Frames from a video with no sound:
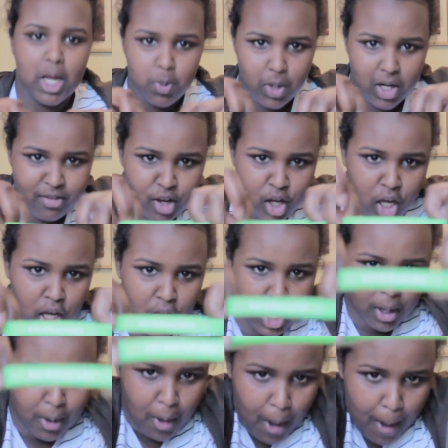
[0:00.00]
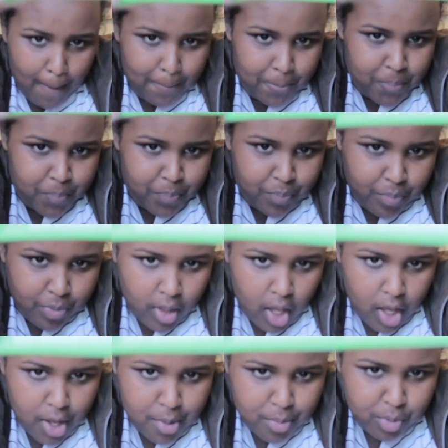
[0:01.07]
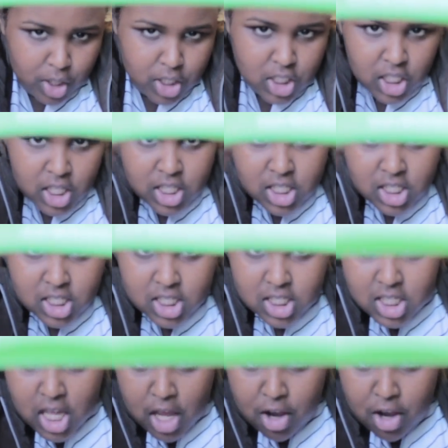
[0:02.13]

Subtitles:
One of her bracelets,